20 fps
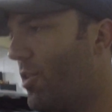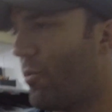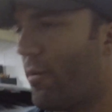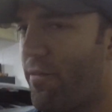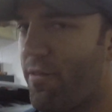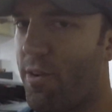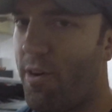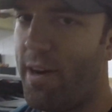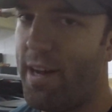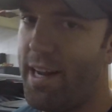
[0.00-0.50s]

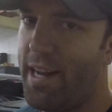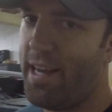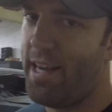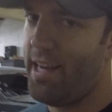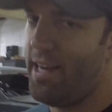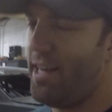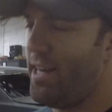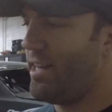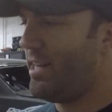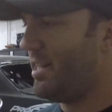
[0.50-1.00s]
we've gone
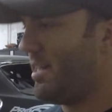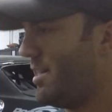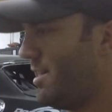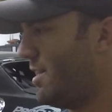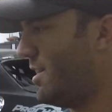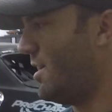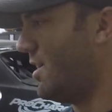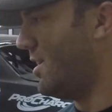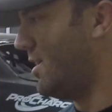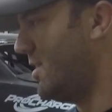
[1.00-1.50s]
ahead and
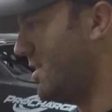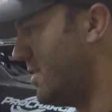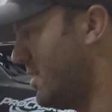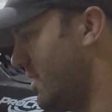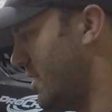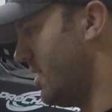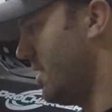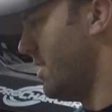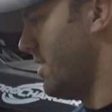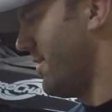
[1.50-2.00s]

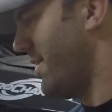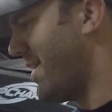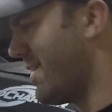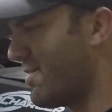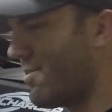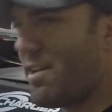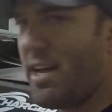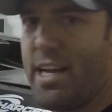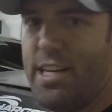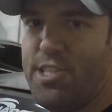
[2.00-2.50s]
things
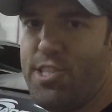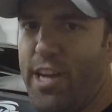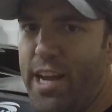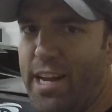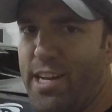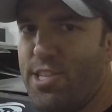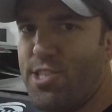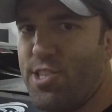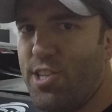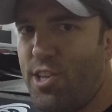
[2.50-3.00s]
have kind of
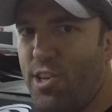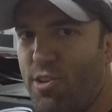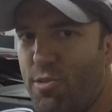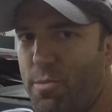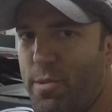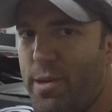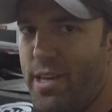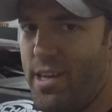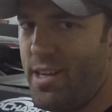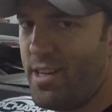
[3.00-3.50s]
changed a little
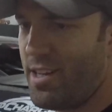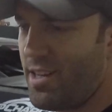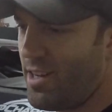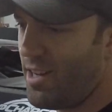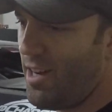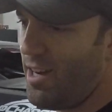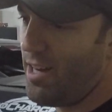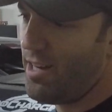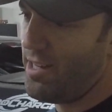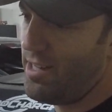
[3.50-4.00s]
bit.
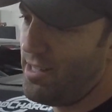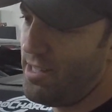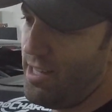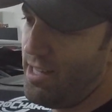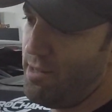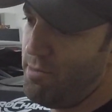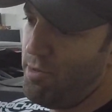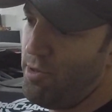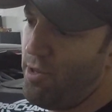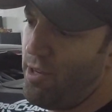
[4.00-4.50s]
God, it
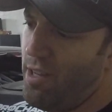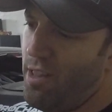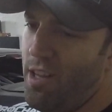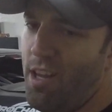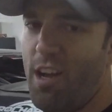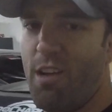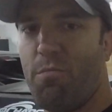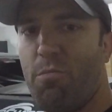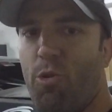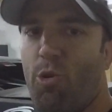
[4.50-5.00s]
ended up doing a
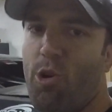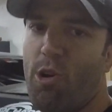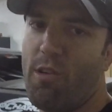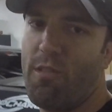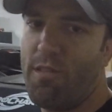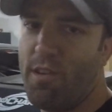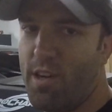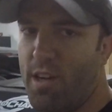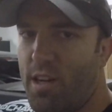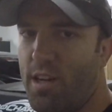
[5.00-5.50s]
lot more
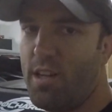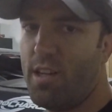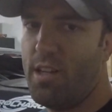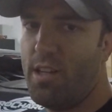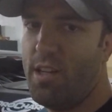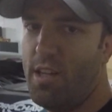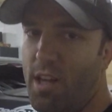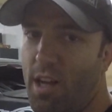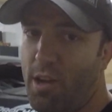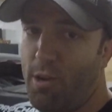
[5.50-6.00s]
of a
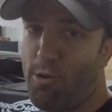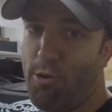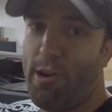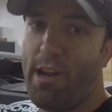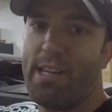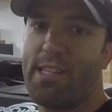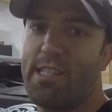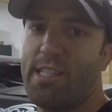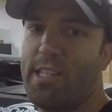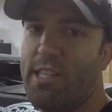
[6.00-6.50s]

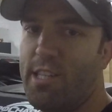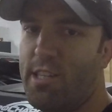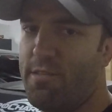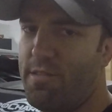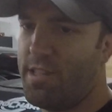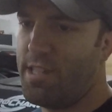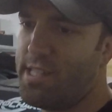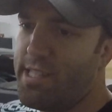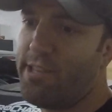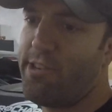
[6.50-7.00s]
aggressive
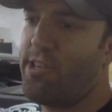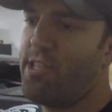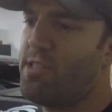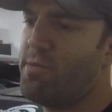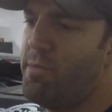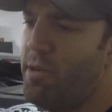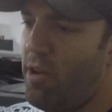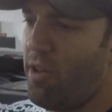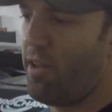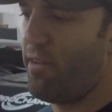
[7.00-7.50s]
and serious
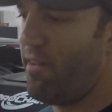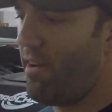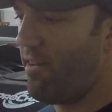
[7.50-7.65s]
build than I